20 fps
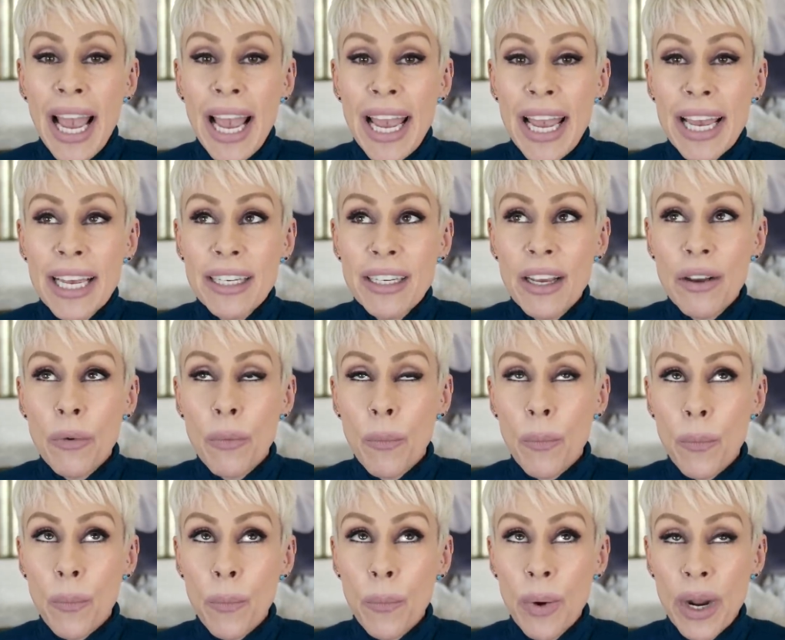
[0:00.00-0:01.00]
And
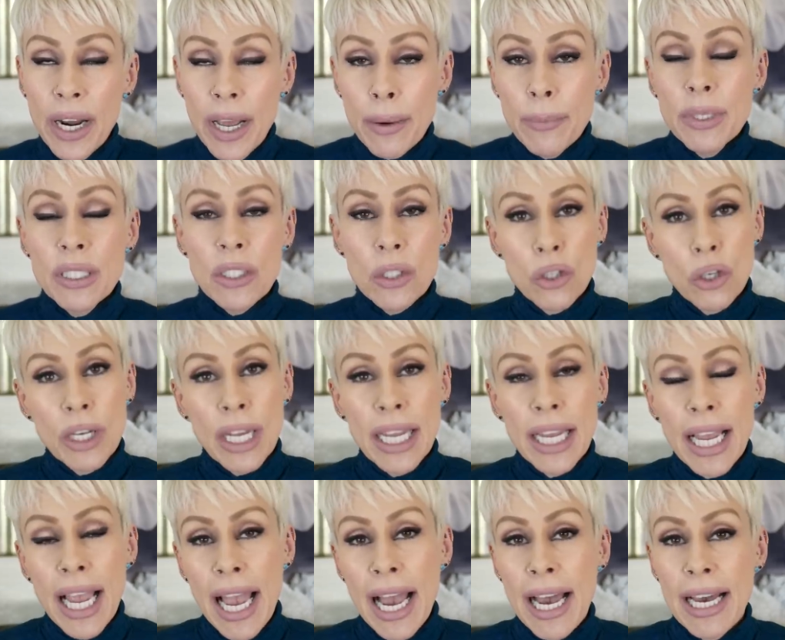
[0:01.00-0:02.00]
when I was
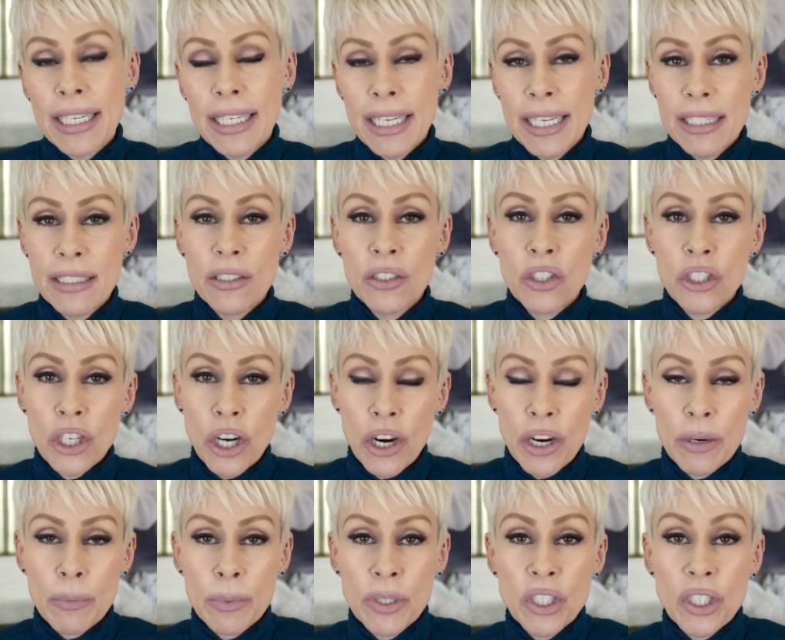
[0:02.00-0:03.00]
looking at his
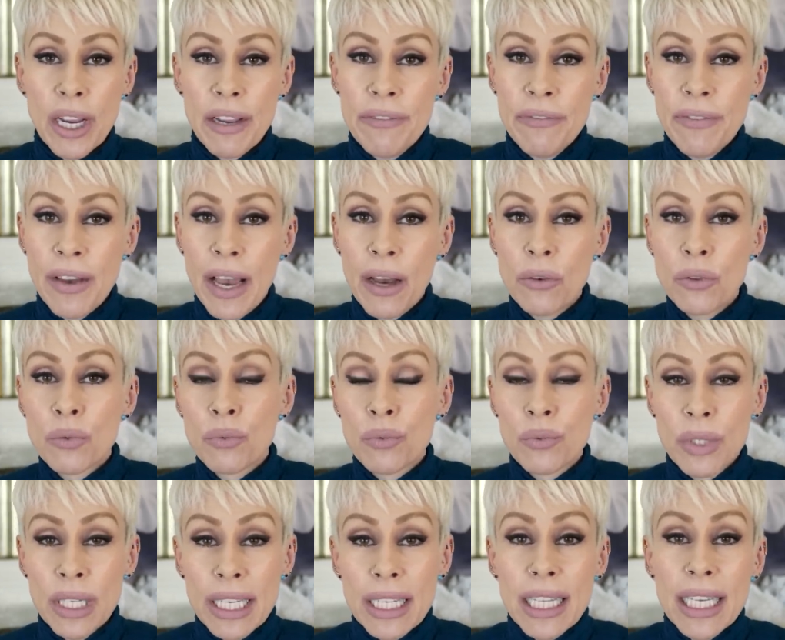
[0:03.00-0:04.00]
chart, which I
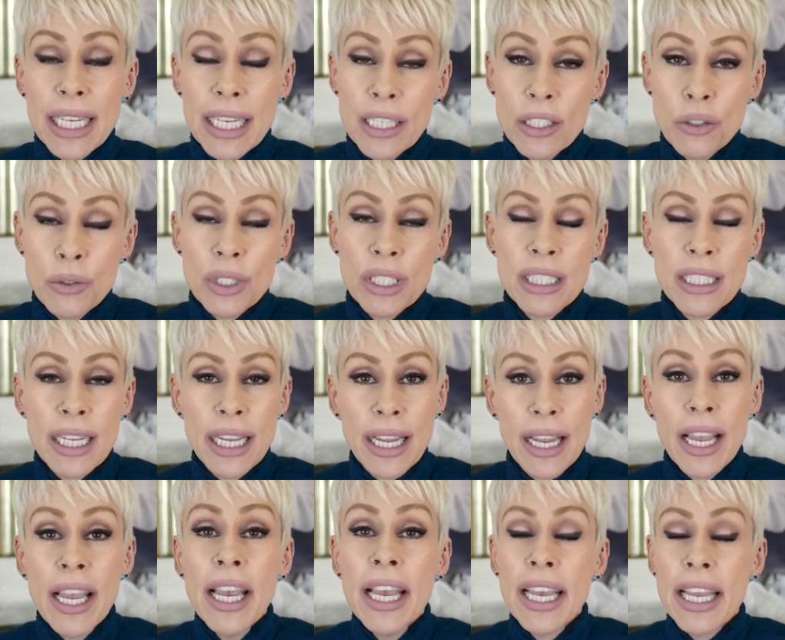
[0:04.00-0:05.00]
found really
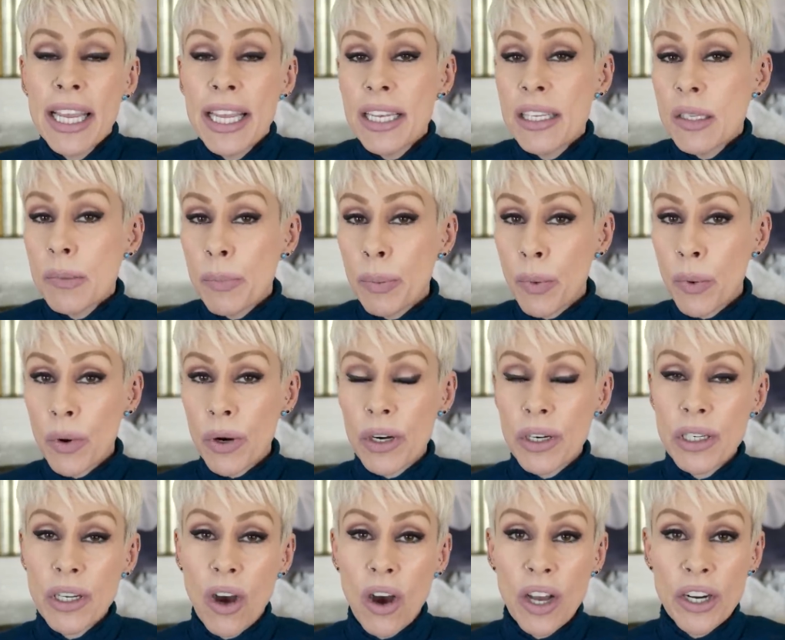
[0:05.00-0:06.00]
interesting, he is
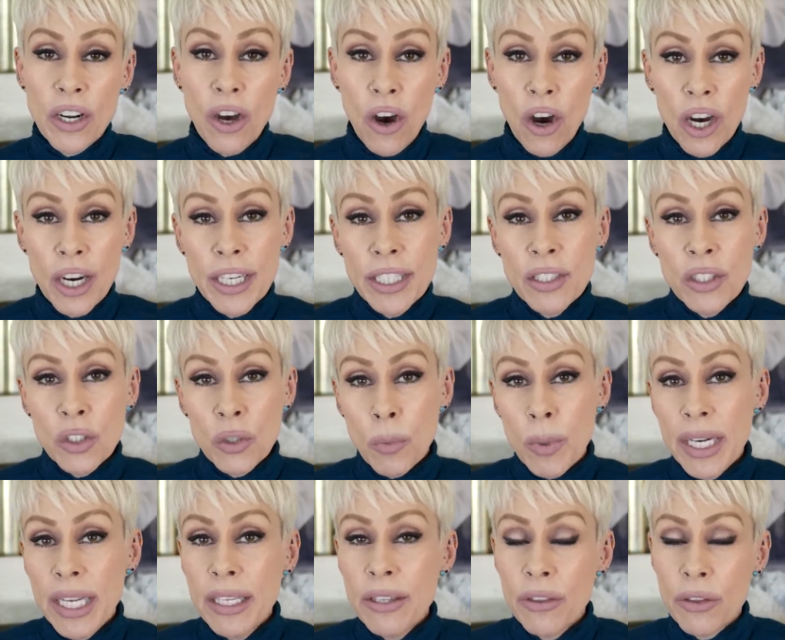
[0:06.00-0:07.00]
born on August
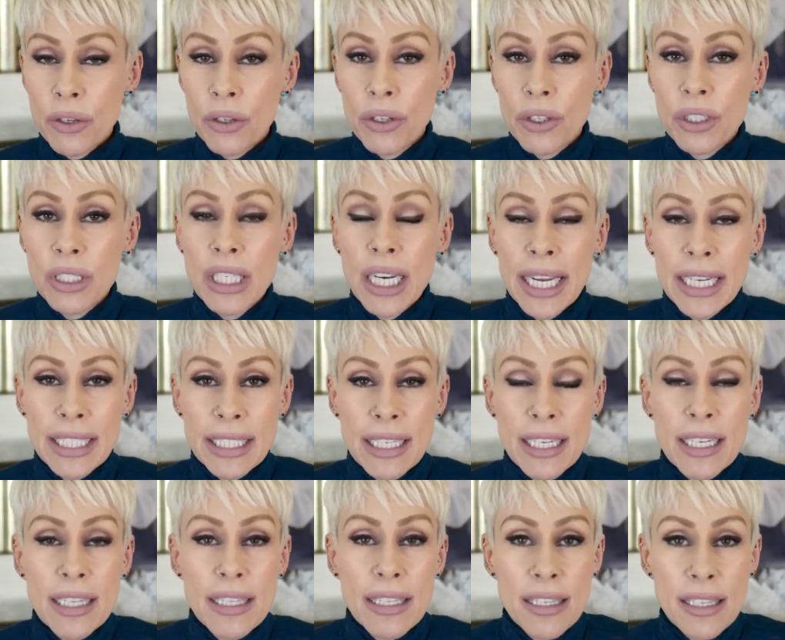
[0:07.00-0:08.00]
23rd,
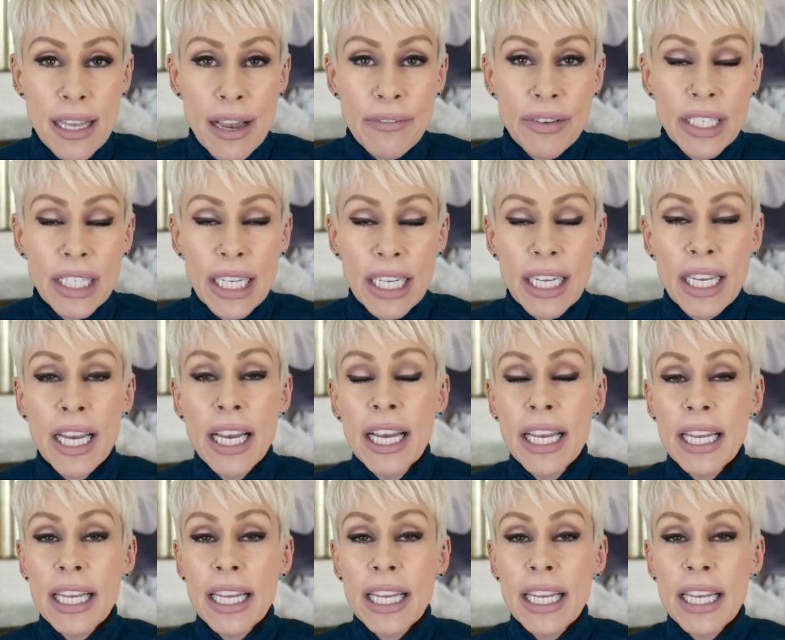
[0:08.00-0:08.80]
1970.